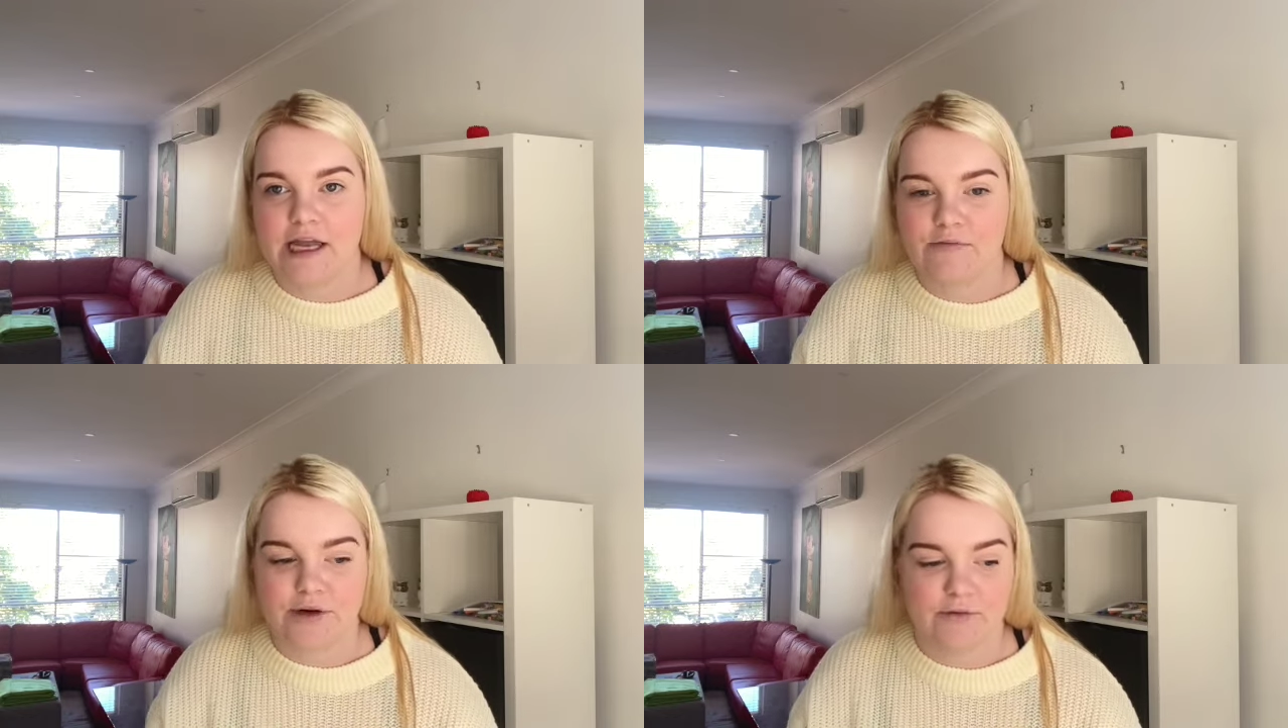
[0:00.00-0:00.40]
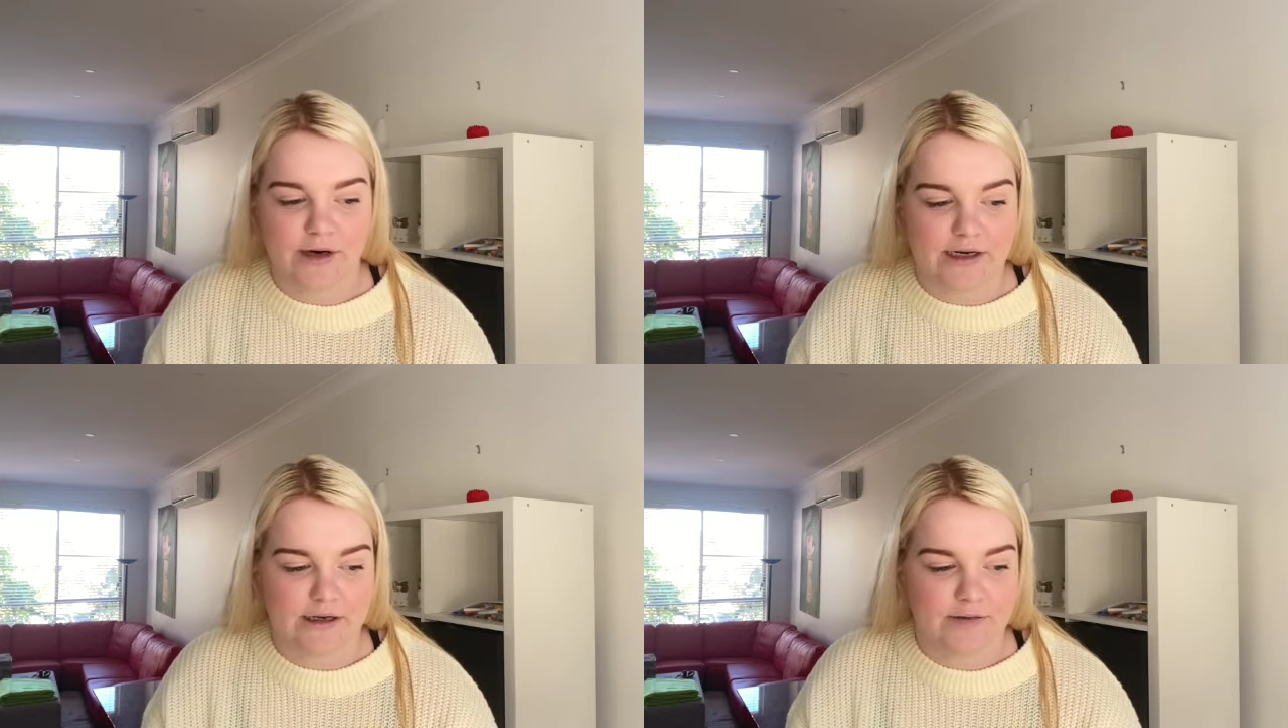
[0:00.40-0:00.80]
and
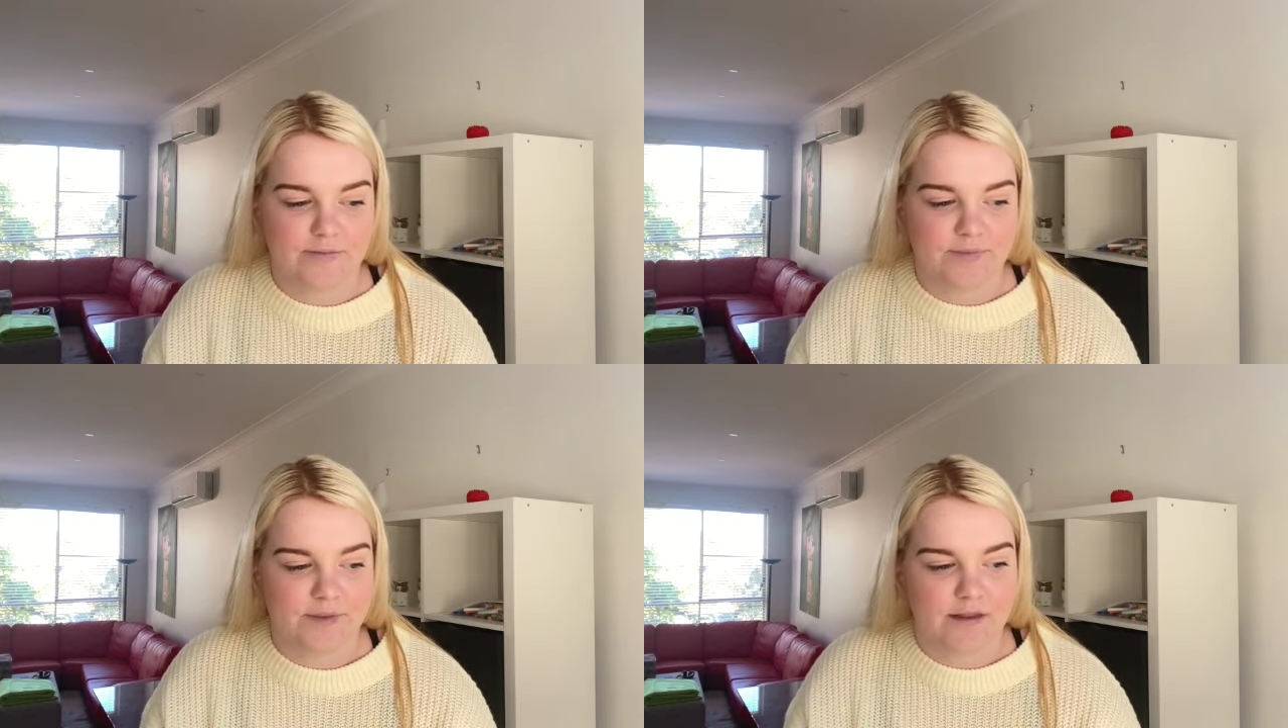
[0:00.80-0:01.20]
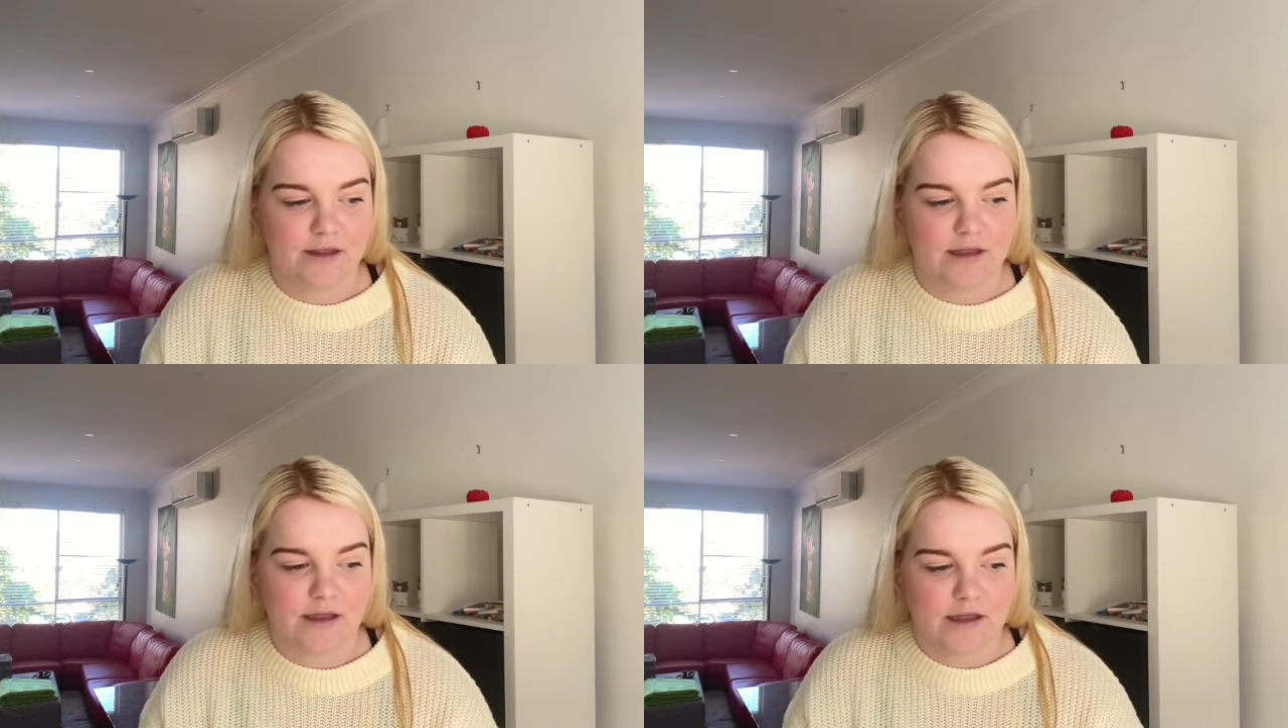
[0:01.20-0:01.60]
reread it.
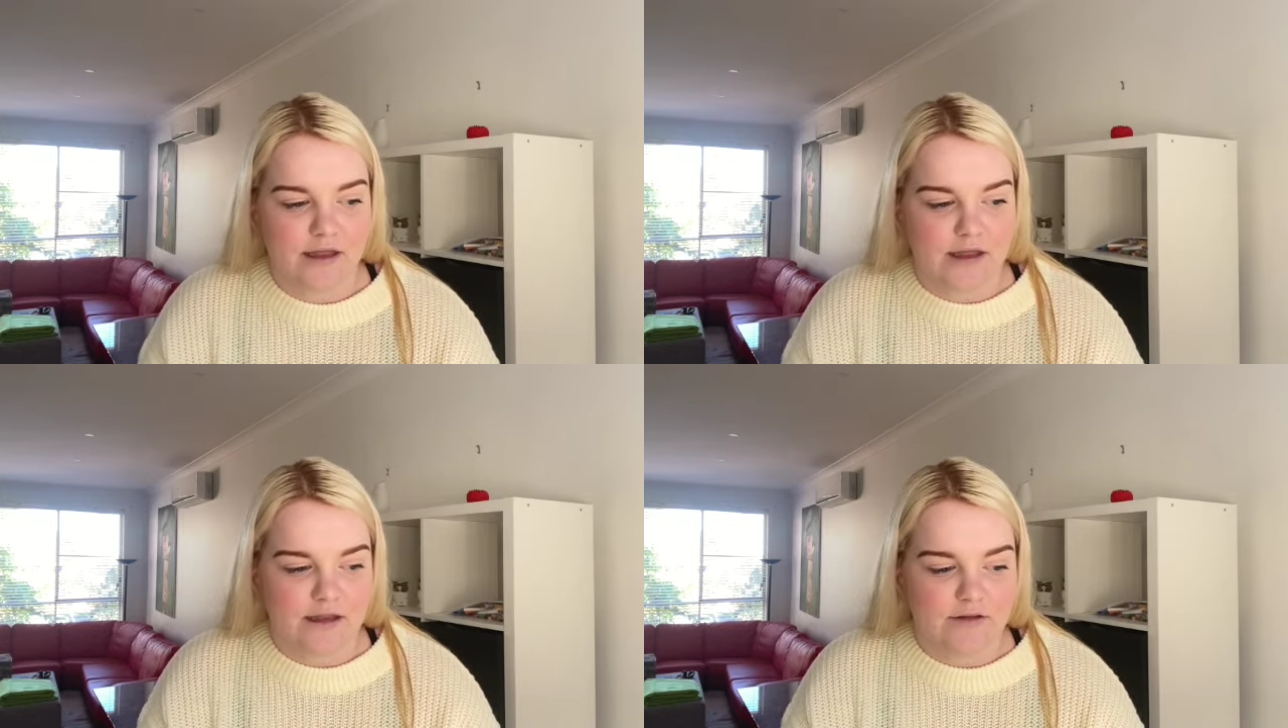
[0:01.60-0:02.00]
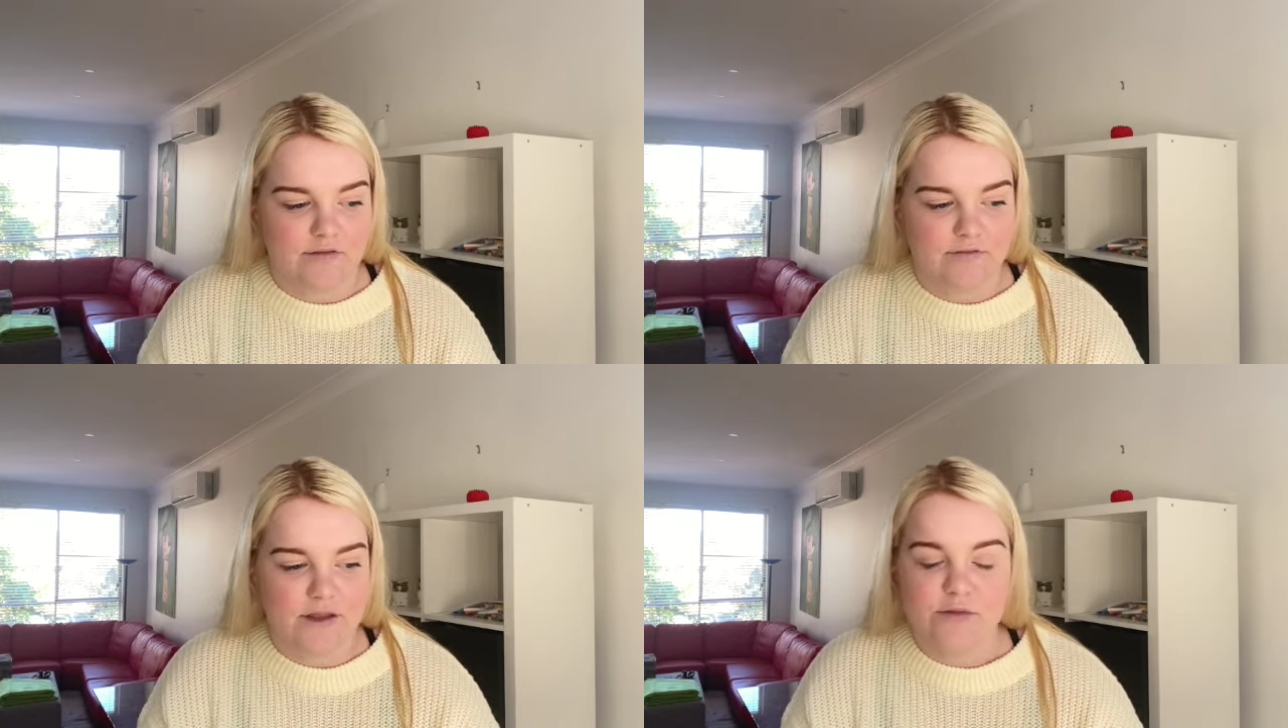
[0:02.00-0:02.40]
The
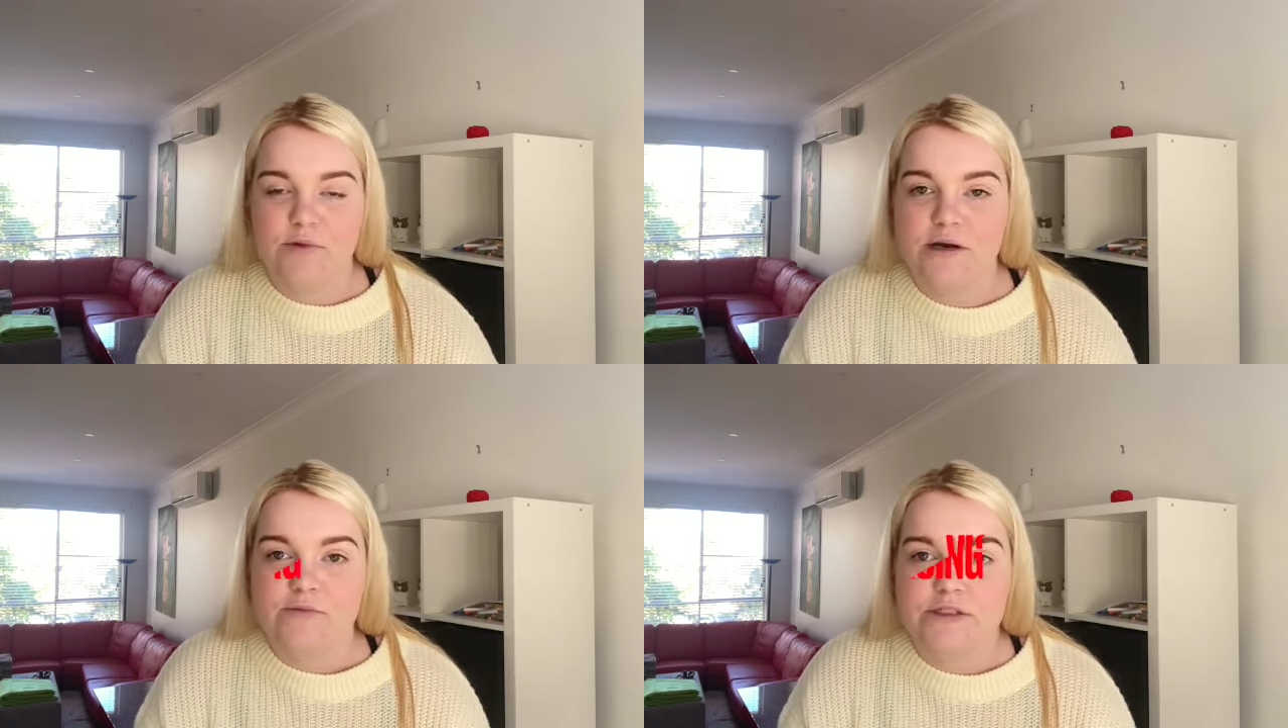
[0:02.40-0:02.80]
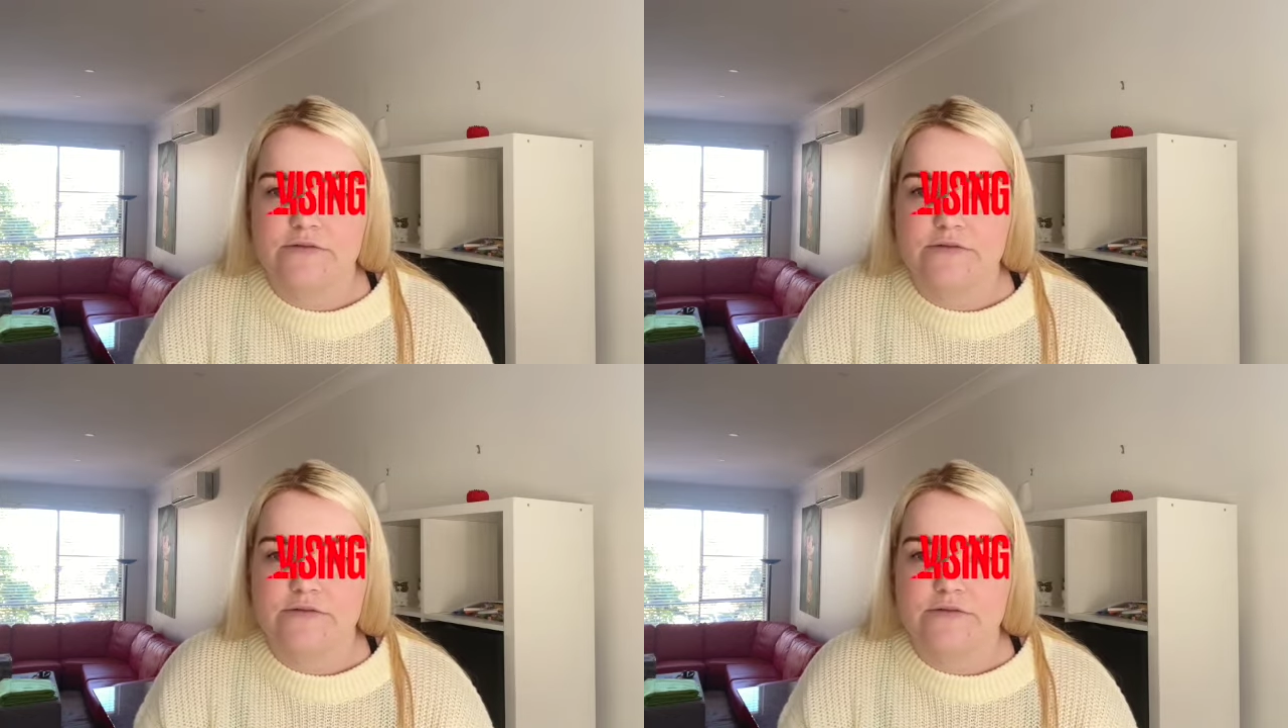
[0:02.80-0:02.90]
5th one was